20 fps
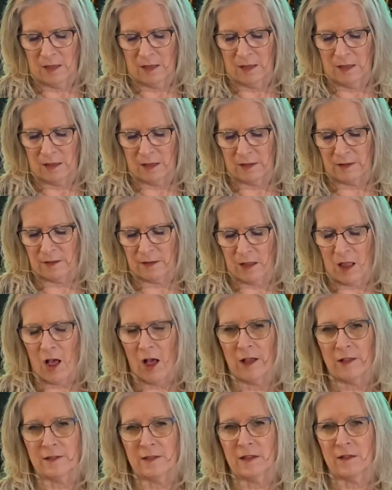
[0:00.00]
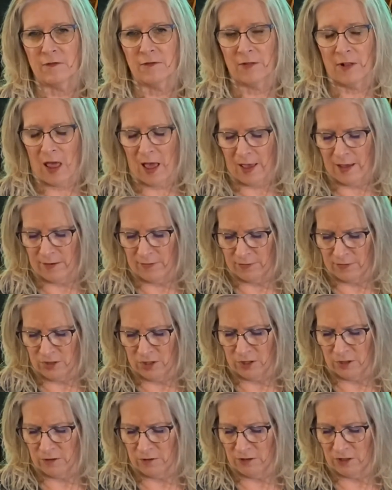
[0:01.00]
This loss of life
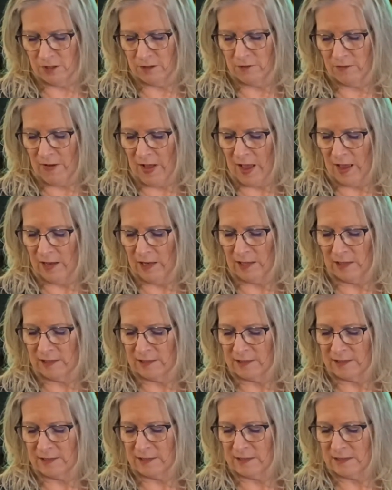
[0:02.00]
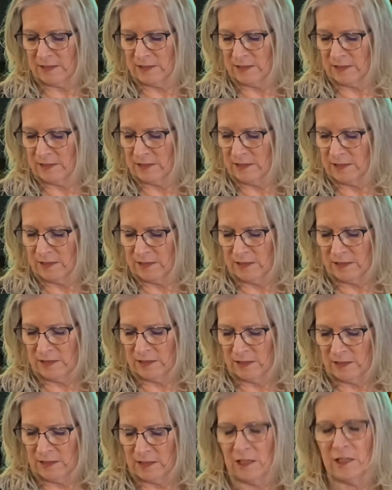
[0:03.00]
due to violence
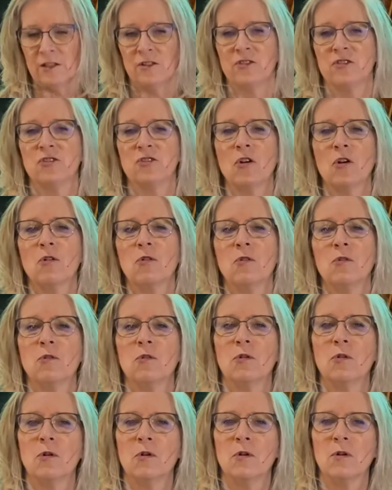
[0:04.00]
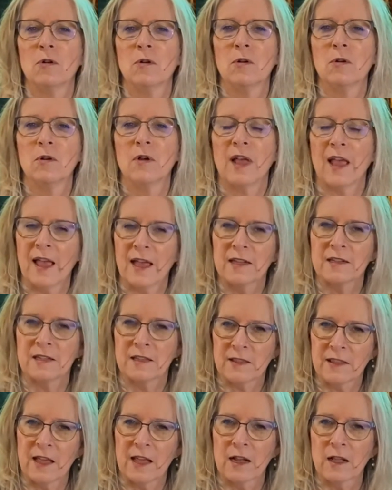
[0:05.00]
is so
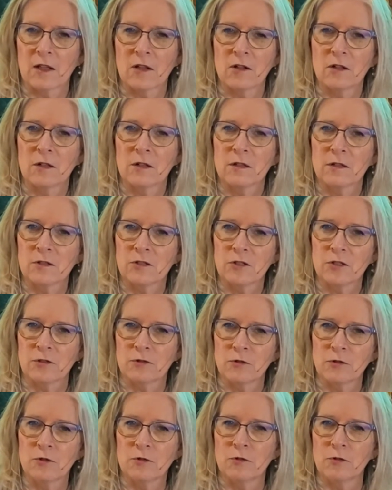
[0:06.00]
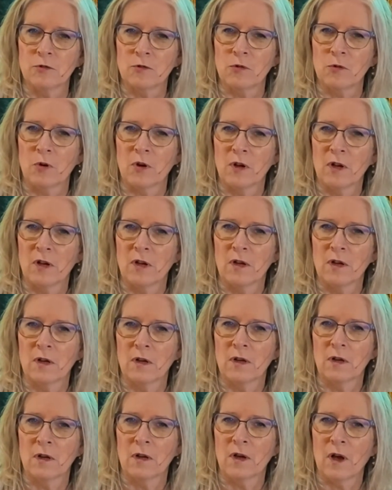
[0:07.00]
antithetical to who
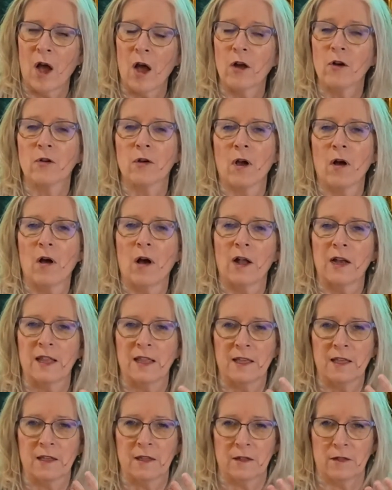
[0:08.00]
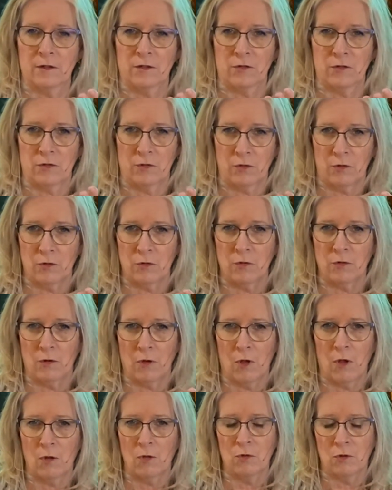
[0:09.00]
our God is, who
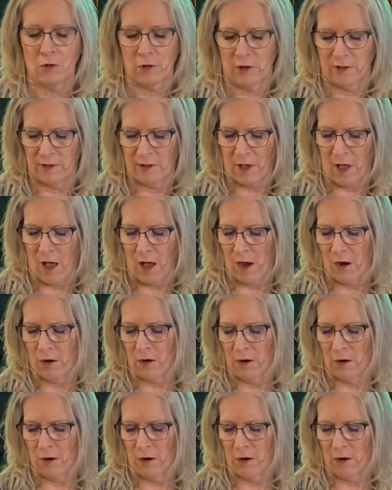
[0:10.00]
holds our